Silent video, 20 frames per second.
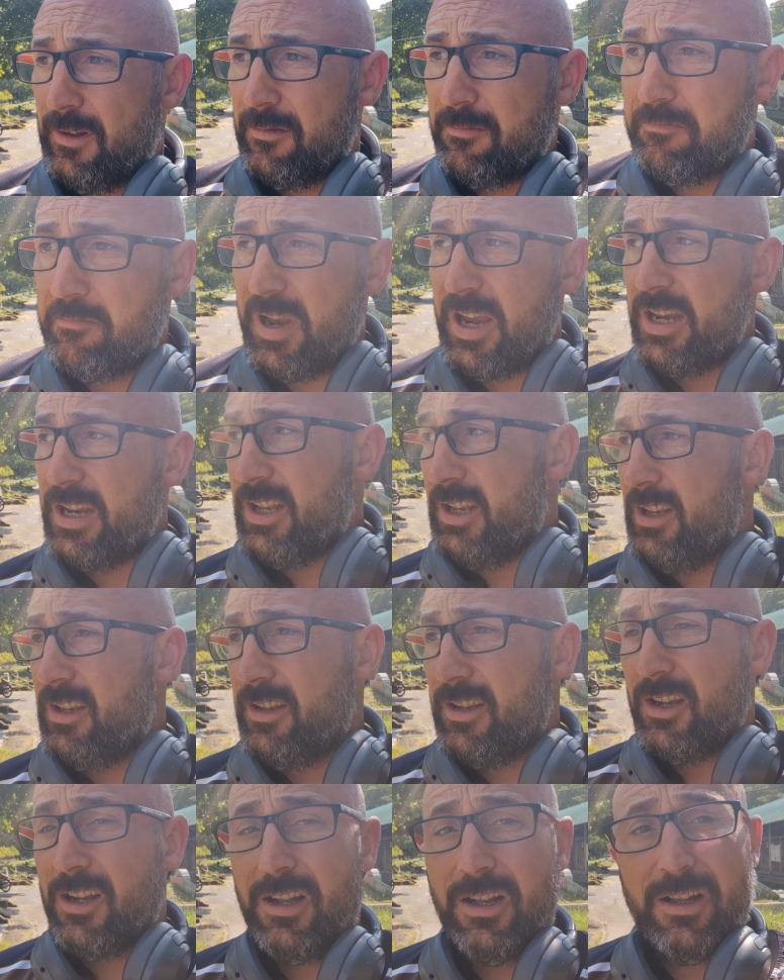many
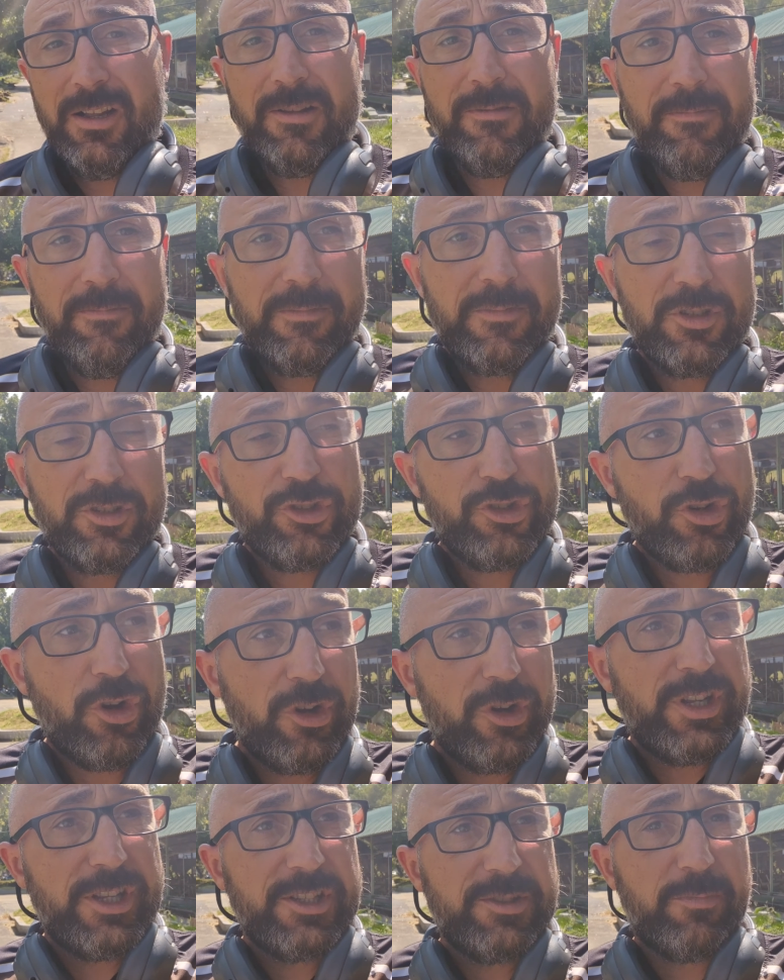
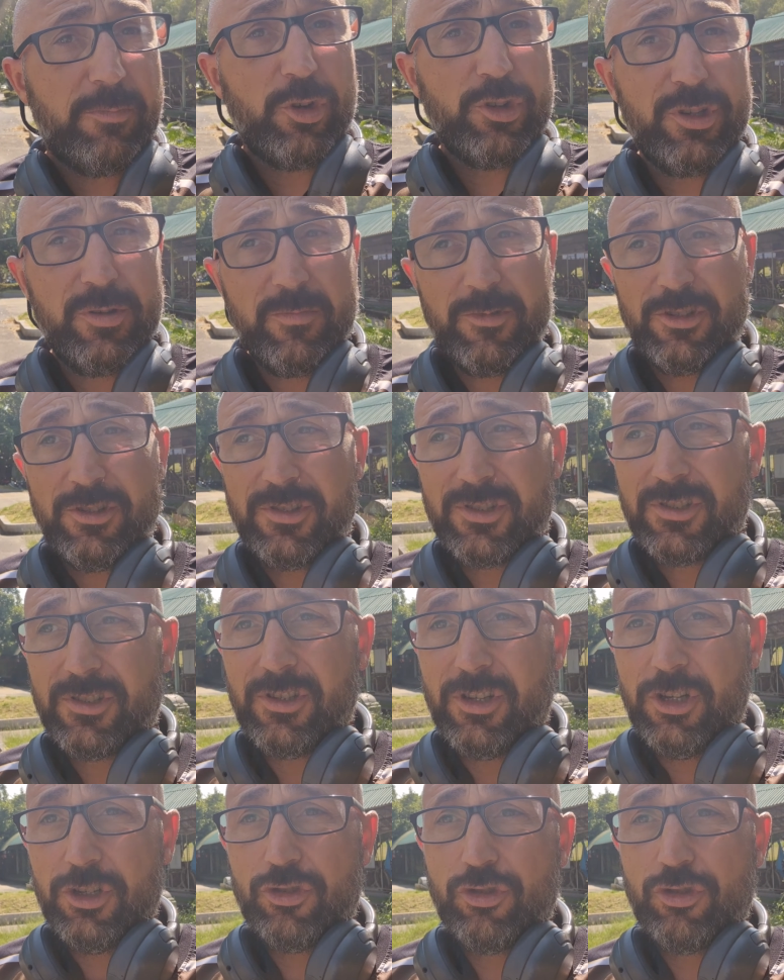Chinese monuments and